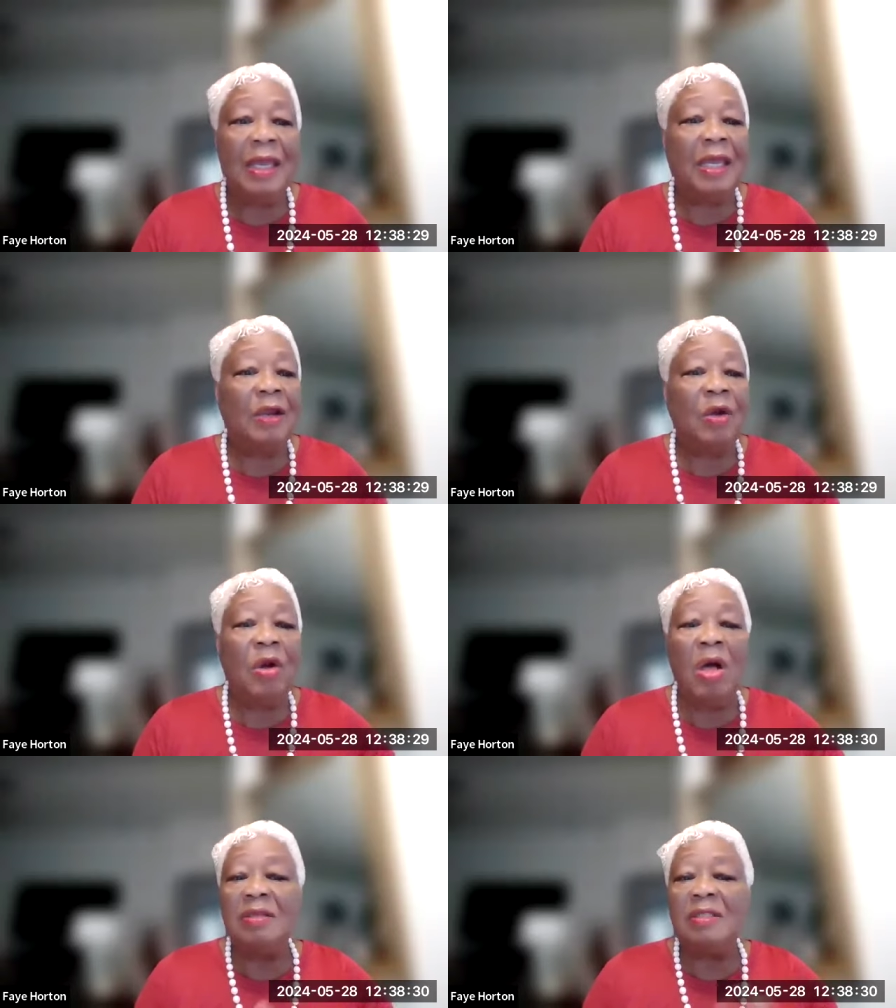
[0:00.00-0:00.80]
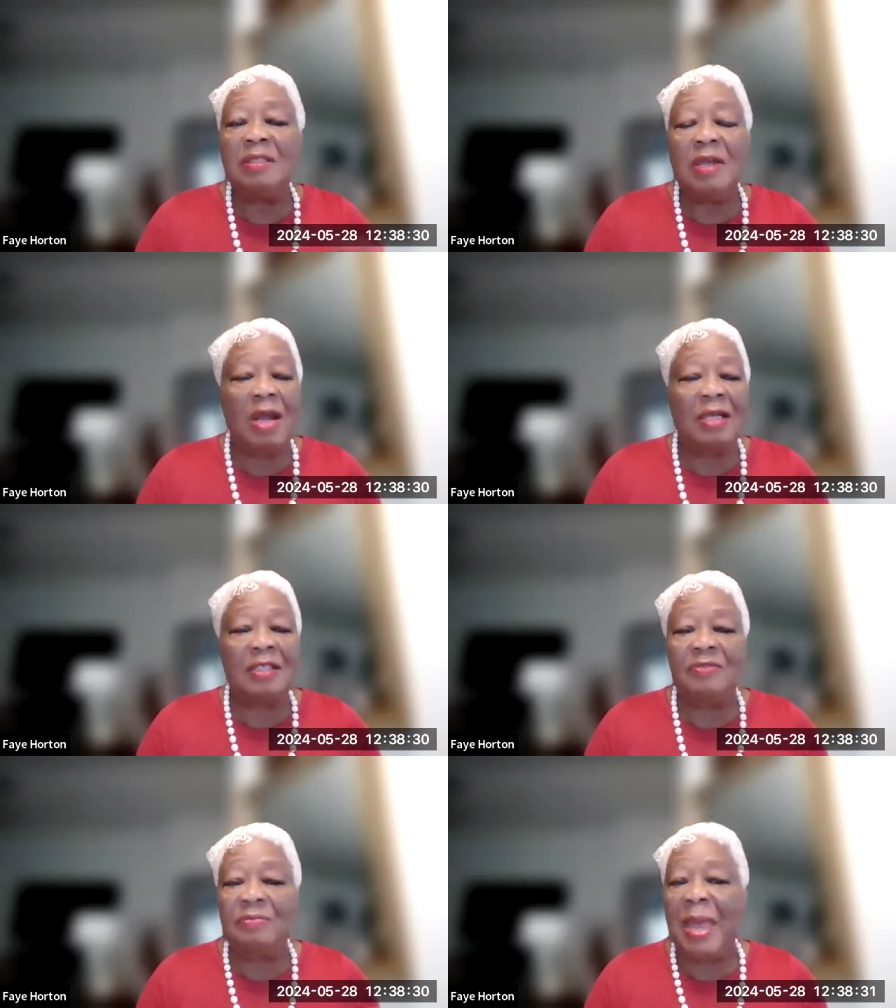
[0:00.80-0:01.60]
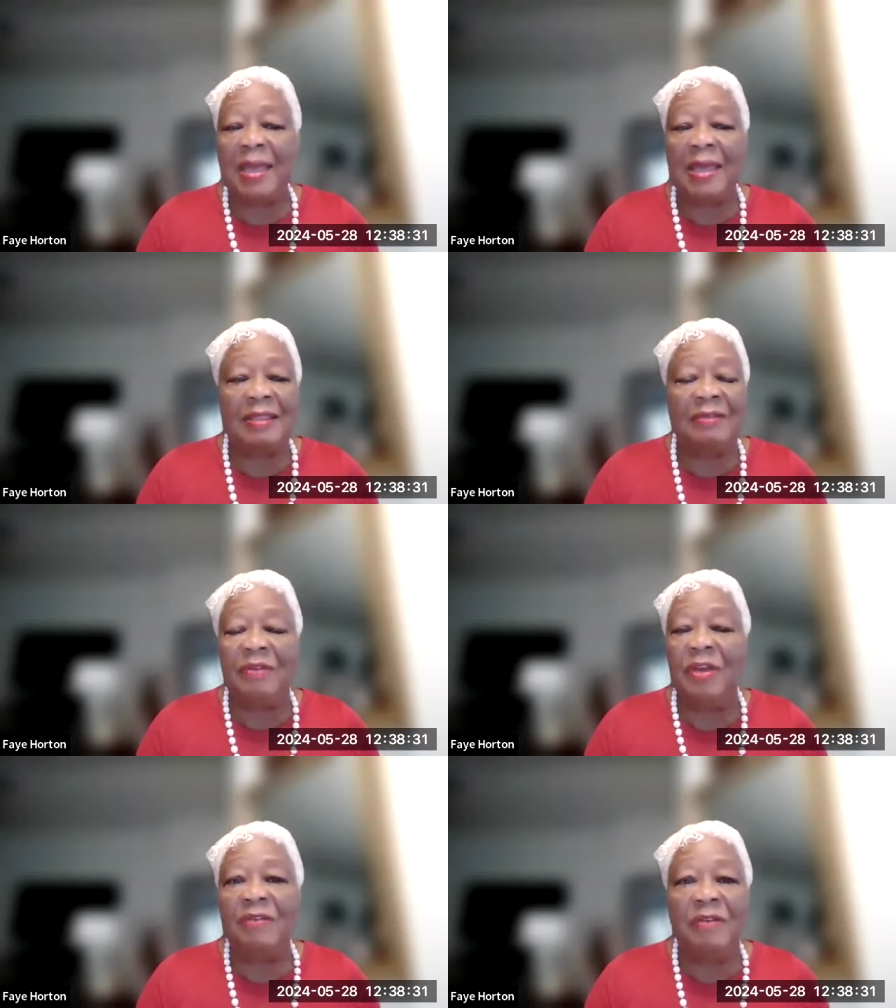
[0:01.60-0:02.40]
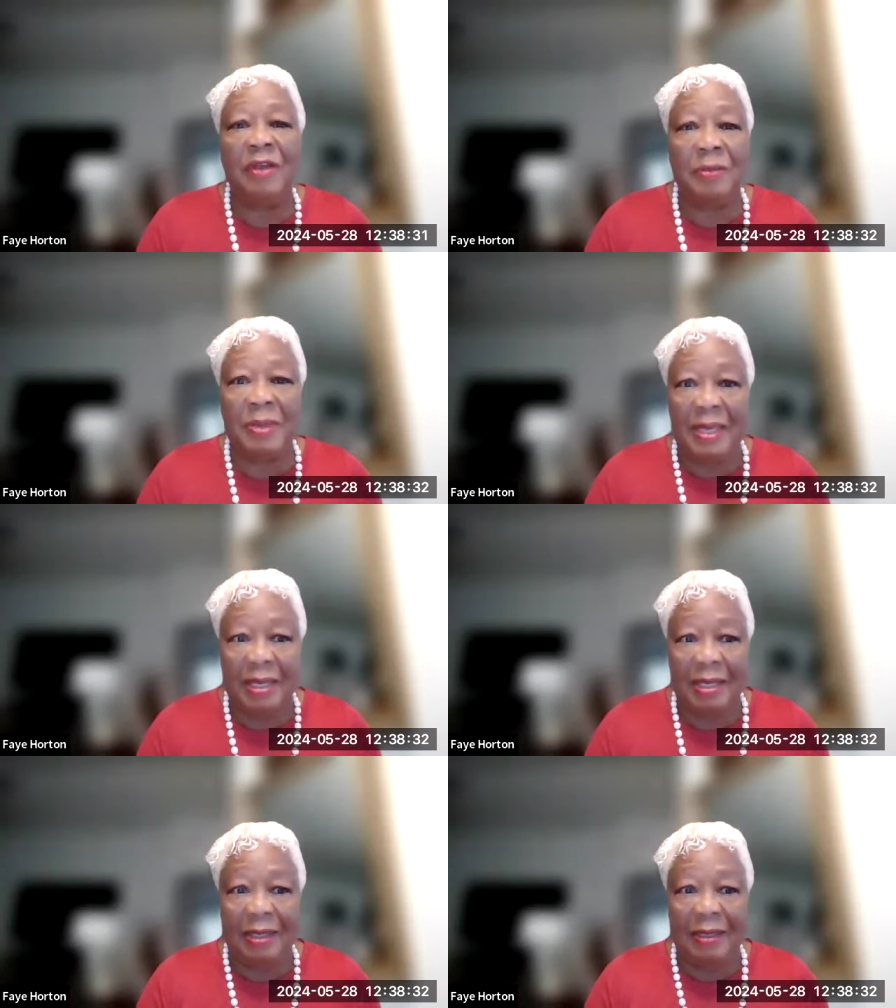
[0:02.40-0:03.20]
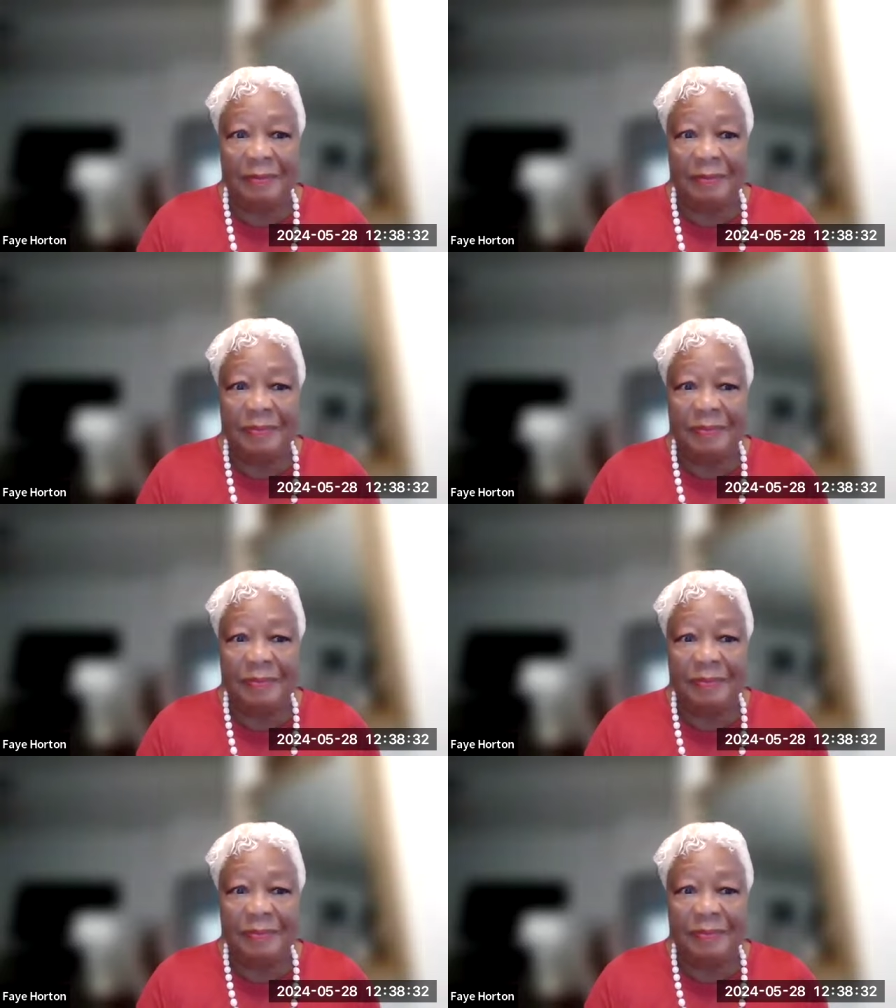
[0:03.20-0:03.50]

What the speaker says: It all starts back at the very, very beginning.